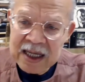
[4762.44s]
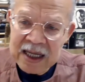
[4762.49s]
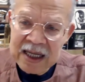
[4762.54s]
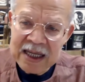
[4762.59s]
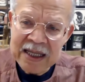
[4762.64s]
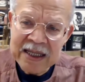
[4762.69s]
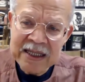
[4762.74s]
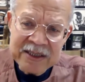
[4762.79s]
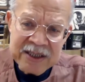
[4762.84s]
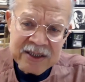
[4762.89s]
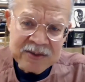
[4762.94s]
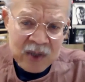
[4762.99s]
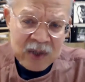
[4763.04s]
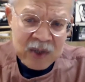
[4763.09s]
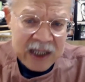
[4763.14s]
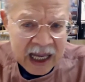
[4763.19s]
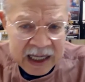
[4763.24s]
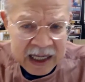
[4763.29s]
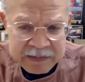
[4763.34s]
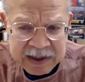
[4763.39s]
And this is what a
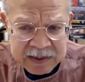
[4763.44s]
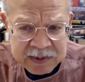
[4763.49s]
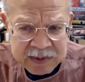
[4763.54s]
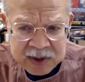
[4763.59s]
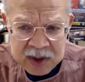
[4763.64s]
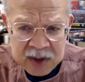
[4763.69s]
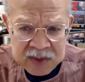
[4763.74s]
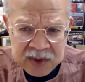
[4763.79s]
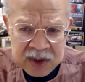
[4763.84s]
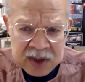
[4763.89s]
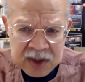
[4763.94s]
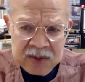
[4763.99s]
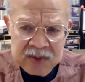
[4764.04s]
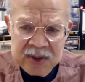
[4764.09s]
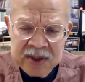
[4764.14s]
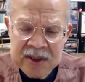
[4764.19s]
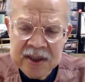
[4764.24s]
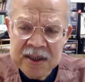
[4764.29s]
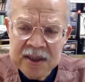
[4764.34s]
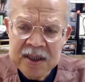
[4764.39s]
lot of people don't know.
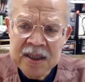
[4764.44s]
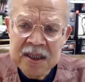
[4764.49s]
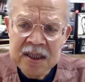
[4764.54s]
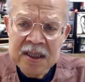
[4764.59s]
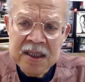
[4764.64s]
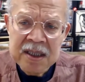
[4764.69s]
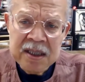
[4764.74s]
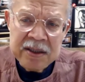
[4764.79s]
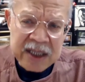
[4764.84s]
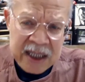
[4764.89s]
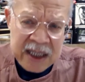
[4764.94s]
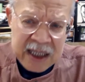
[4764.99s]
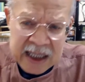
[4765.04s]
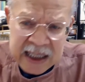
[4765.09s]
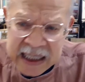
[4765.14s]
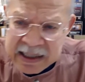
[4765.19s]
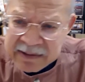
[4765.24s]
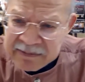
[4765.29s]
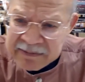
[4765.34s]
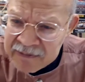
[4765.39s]
The
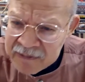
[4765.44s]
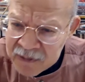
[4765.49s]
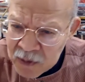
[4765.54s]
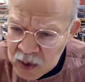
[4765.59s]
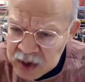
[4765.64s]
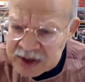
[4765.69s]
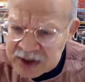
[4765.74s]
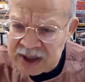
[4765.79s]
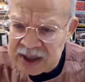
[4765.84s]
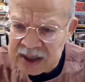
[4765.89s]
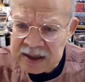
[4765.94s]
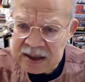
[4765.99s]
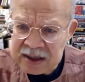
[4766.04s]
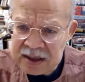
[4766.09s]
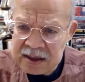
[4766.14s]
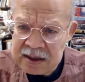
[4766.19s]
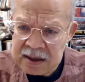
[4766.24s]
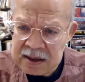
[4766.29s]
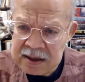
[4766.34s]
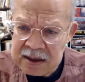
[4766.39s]
elite
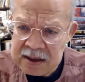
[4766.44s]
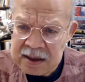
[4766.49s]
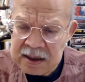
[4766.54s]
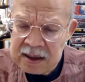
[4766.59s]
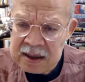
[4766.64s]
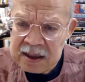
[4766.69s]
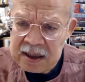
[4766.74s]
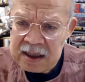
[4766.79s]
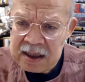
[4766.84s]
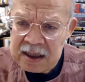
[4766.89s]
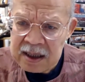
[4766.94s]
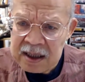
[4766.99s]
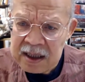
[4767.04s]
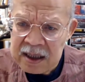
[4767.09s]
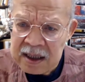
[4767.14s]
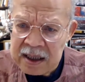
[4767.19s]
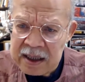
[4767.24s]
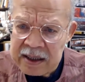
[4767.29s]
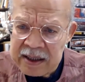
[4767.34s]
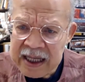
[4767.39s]
forces
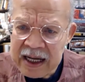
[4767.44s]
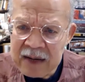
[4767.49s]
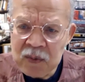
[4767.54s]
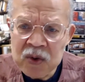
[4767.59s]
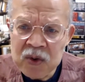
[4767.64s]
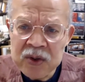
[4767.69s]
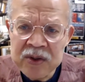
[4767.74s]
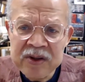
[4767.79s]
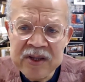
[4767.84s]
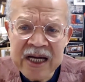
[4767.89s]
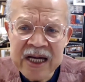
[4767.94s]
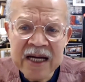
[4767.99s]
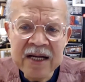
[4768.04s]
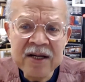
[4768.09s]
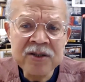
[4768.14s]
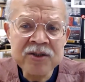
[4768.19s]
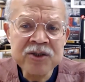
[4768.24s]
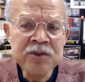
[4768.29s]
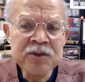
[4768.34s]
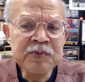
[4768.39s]
that were there
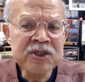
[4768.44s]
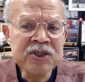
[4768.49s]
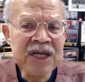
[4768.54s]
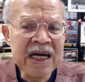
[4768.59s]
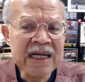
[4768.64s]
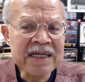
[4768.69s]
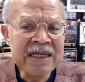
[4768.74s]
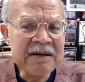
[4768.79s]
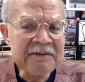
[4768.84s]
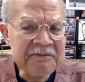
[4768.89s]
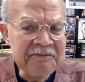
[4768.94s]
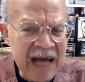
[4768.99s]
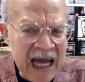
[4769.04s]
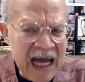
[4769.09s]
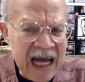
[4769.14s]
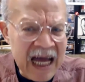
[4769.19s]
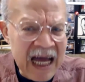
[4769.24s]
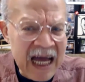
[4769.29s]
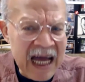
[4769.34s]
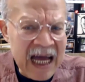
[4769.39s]
to protect
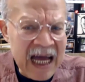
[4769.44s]
Havana,